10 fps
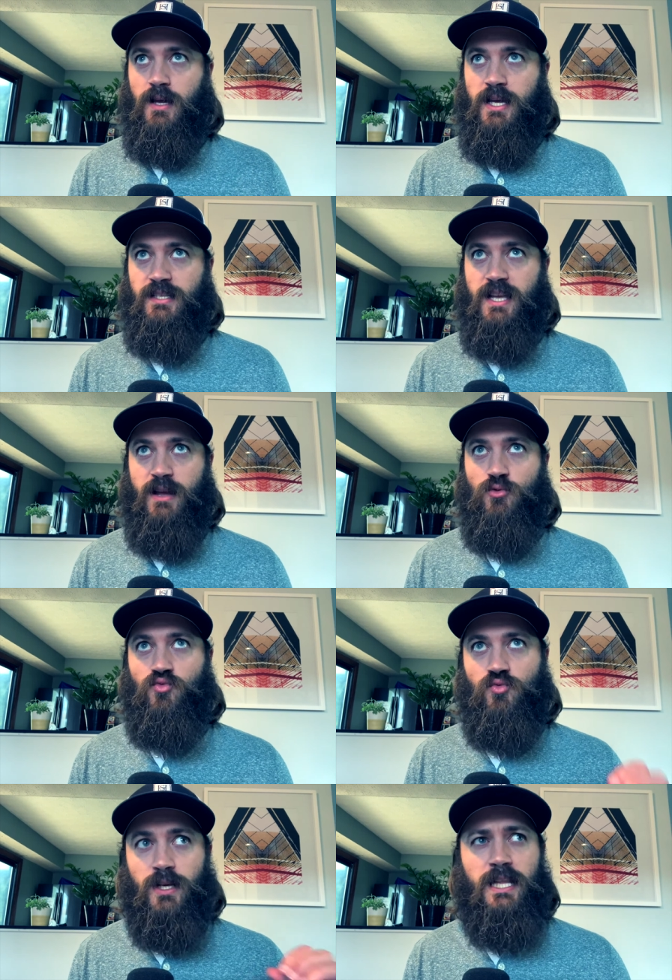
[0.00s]
is a
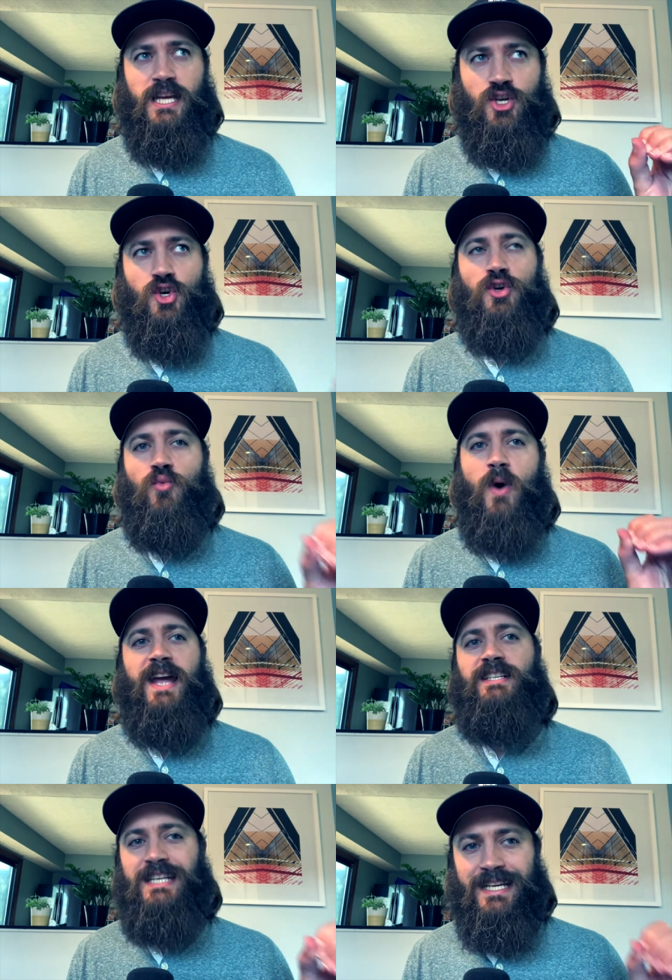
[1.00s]
really good
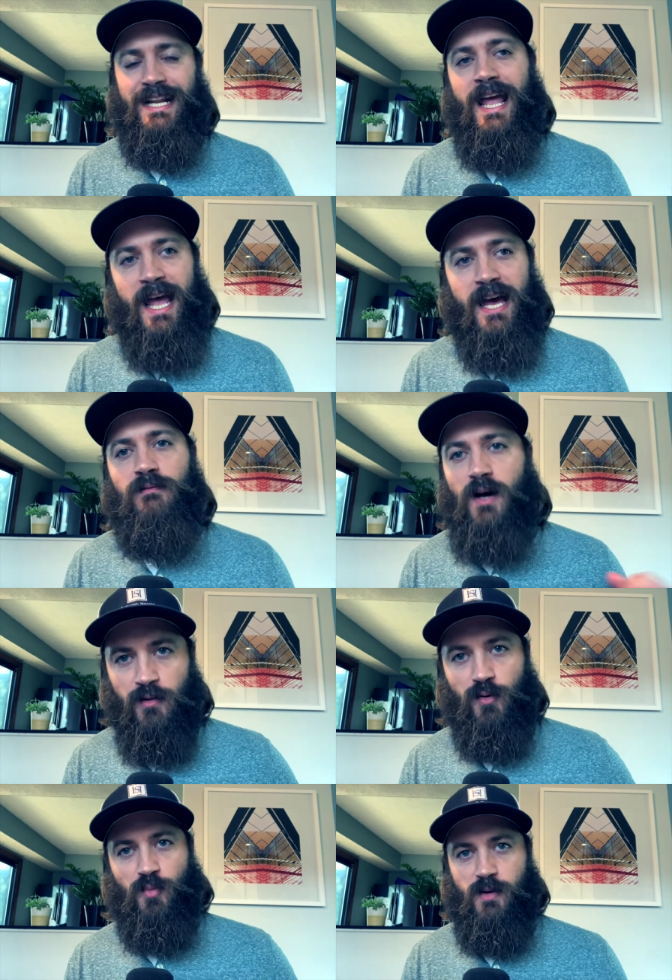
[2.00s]
way to get ahead of
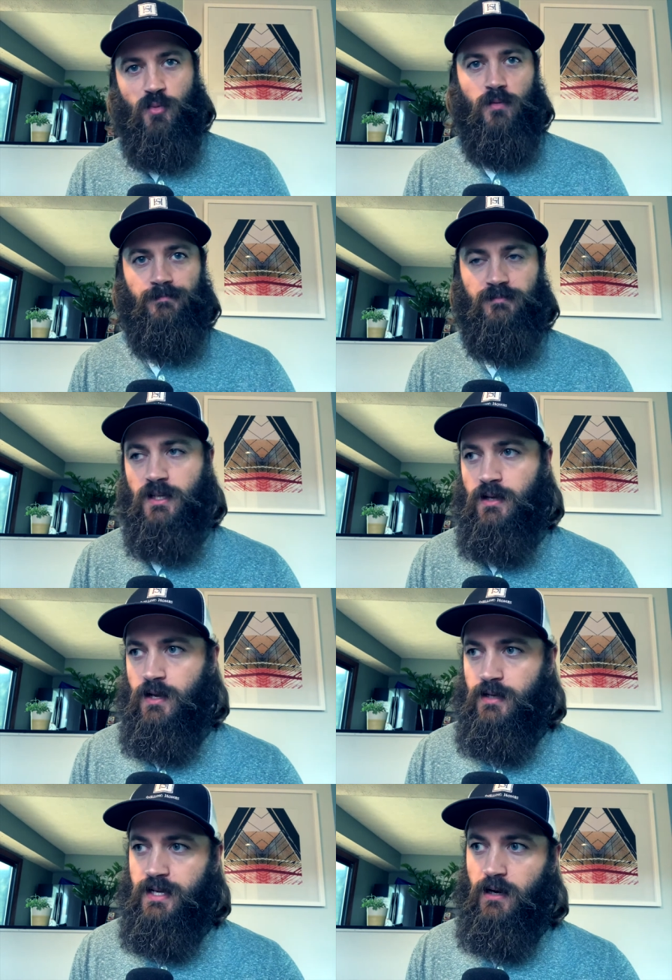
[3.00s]
other people.
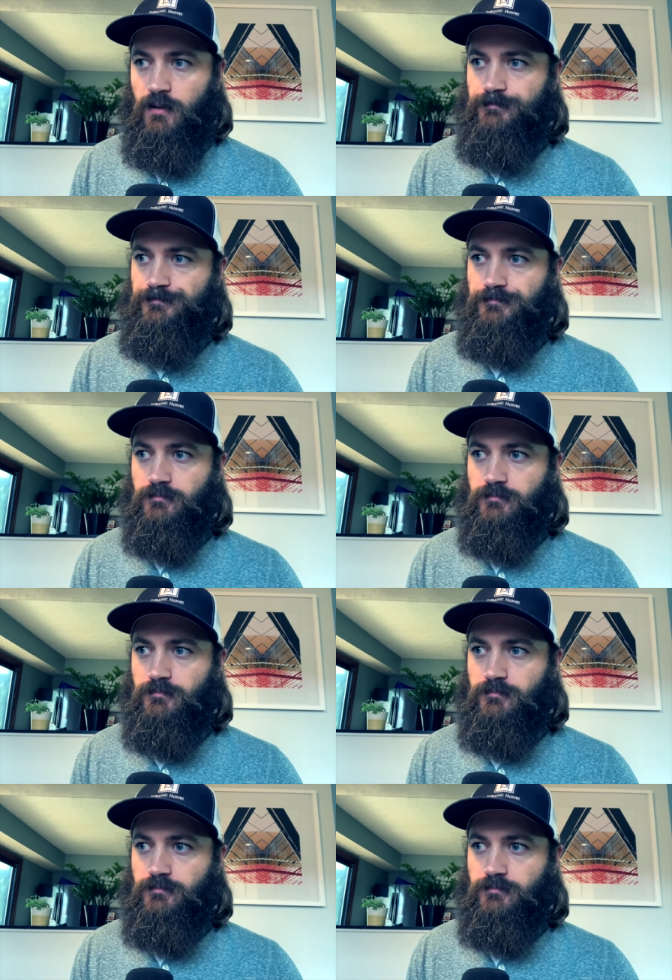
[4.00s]
Now,